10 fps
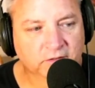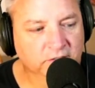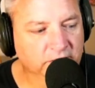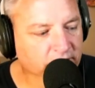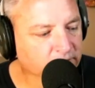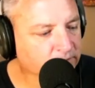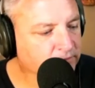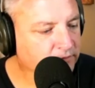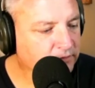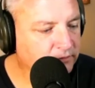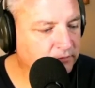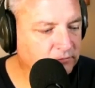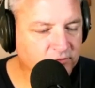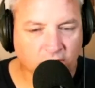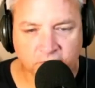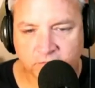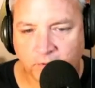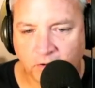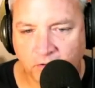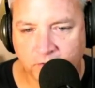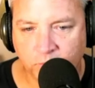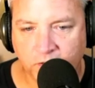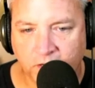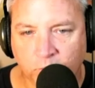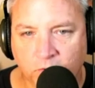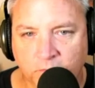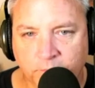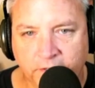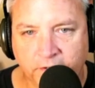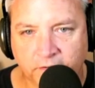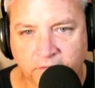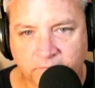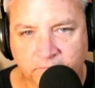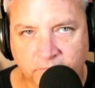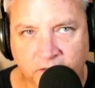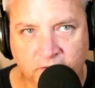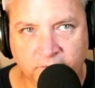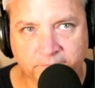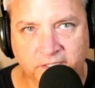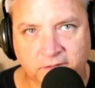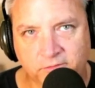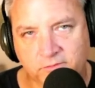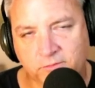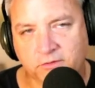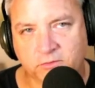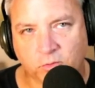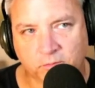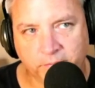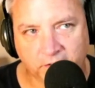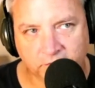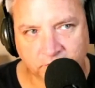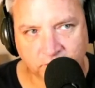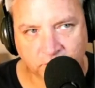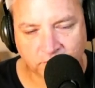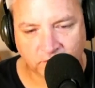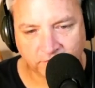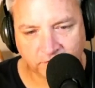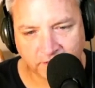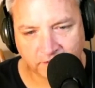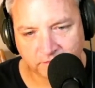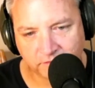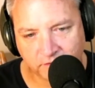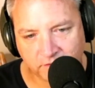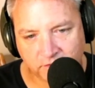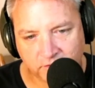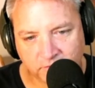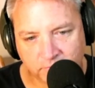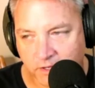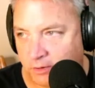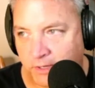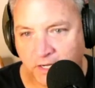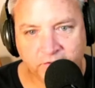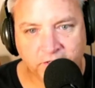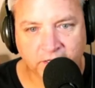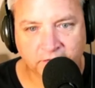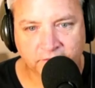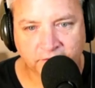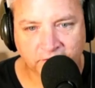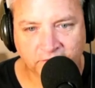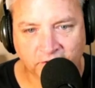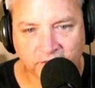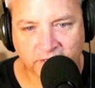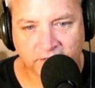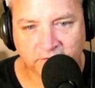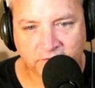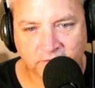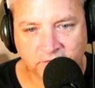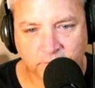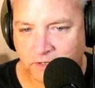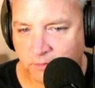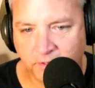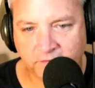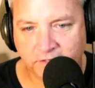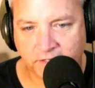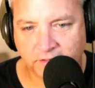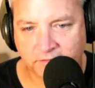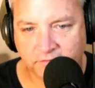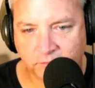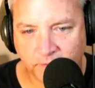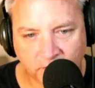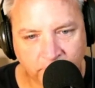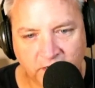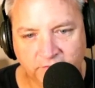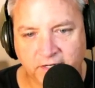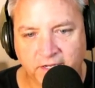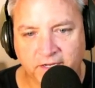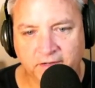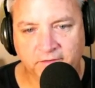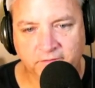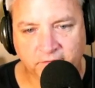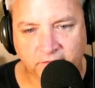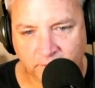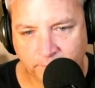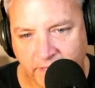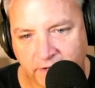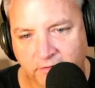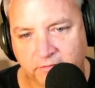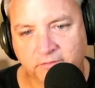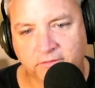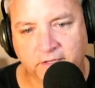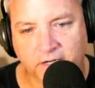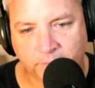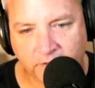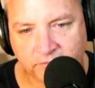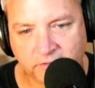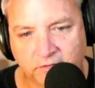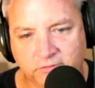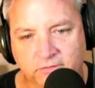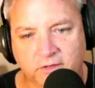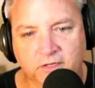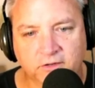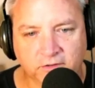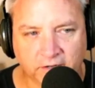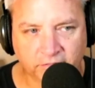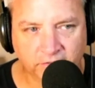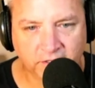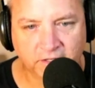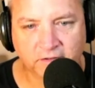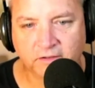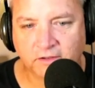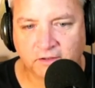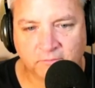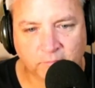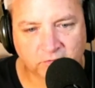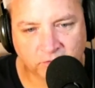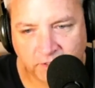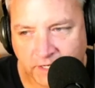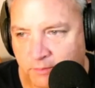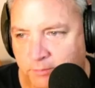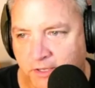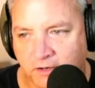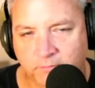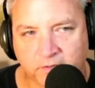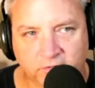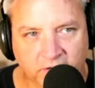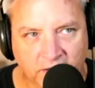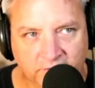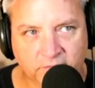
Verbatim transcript: you know, start small and work bigger. You know, was it Jordan Peterson starts off saying, make your bed every day. Like he's telling kids, make your bed every day. If you make your bed every day, you got a pattern, you got a process, you got a thing, makes you get out of bed, makes you have